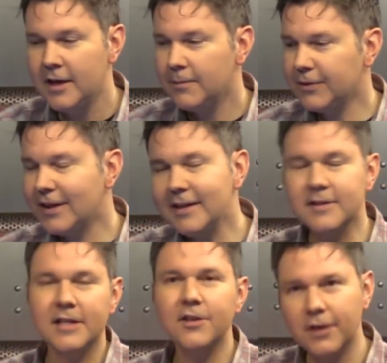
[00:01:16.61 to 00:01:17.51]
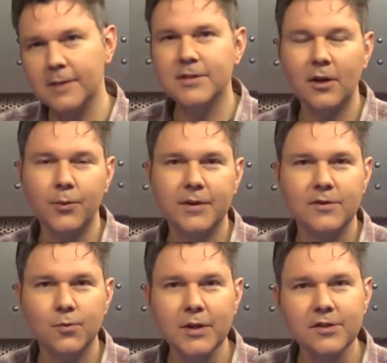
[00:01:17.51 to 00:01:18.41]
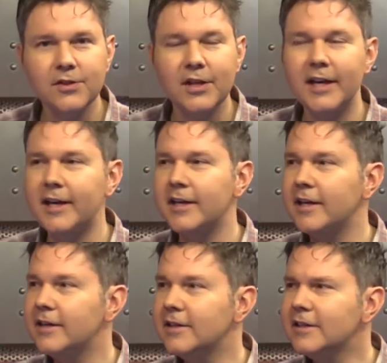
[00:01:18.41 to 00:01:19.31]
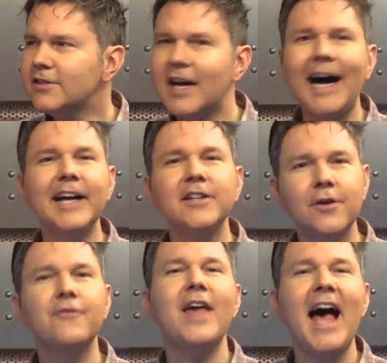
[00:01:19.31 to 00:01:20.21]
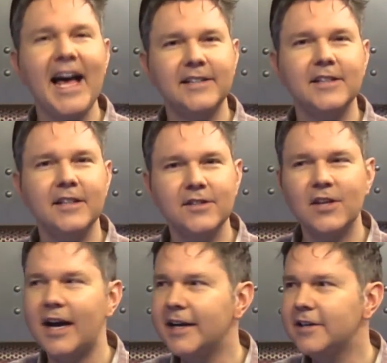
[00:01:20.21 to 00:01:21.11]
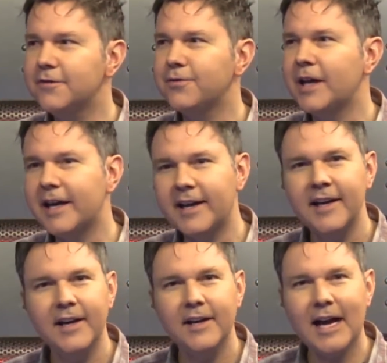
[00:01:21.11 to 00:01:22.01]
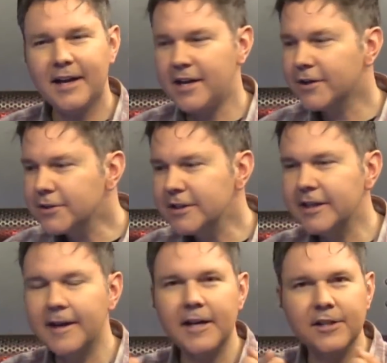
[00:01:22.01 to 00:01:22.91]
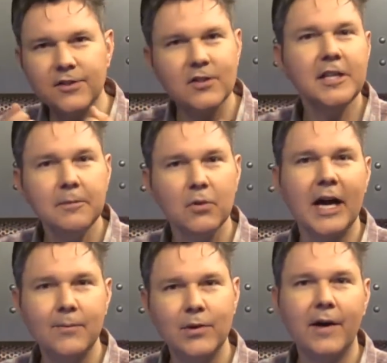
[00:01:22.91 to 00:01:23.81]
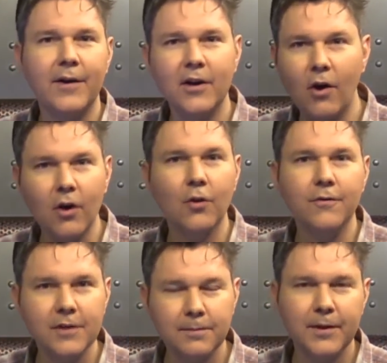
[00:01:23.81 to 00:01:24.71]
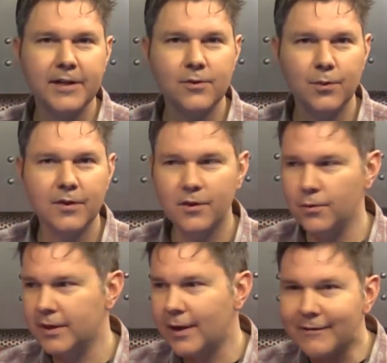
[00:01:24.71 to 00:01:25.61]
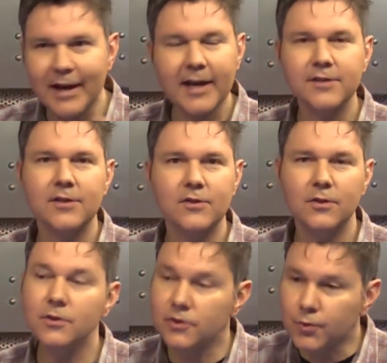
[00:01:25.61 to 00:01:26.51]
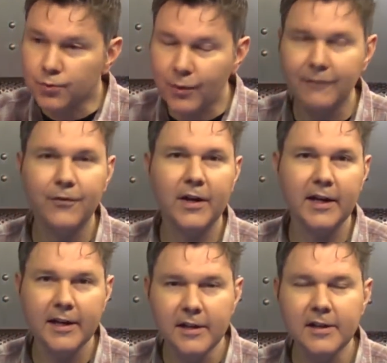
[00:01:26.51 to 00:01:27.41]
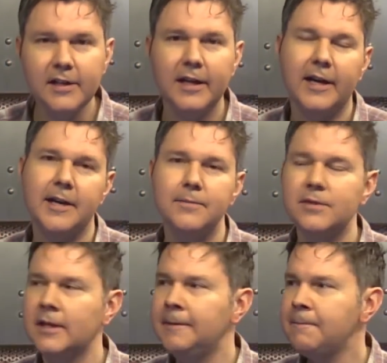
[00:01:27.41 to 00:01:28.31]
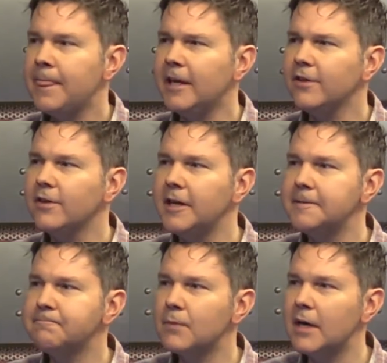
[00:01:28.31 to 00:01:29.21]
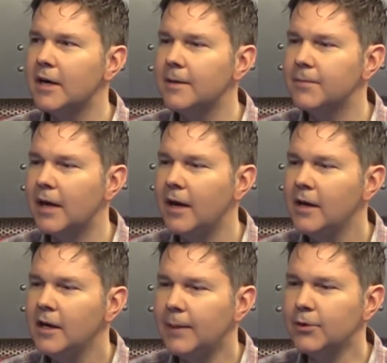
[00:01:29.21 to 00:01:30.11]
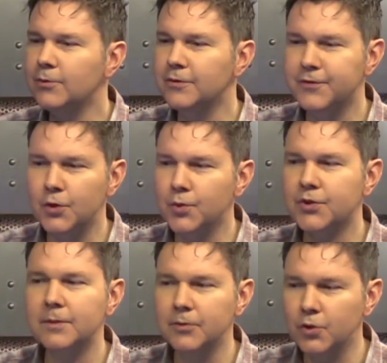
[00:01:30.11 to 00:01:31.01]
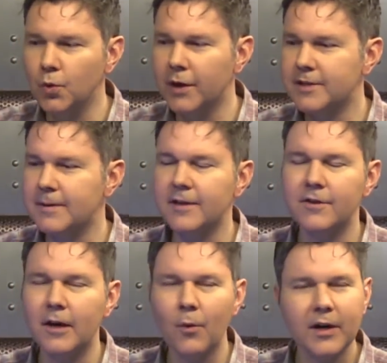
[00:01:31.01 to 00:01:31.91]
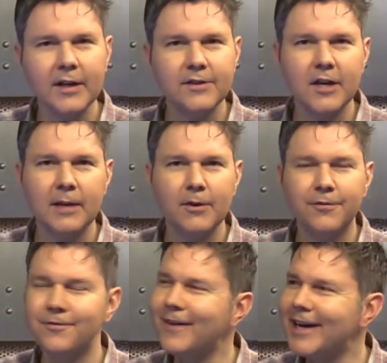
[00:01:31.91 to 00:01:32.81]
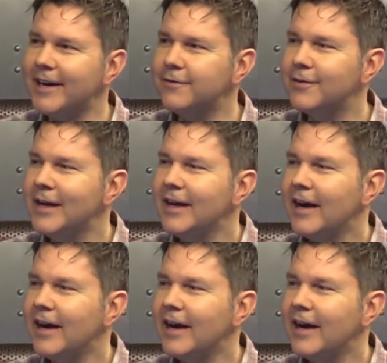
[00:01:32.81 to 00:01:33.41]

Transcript: But then Nintendo comes out with the Switch, and it is kind of that. It is kind of like carrying a Steam library all over the place with you, and you have access to terrific indie games. And I thought, I'm going to review some new ones, but I thought, why don't I talk about 5?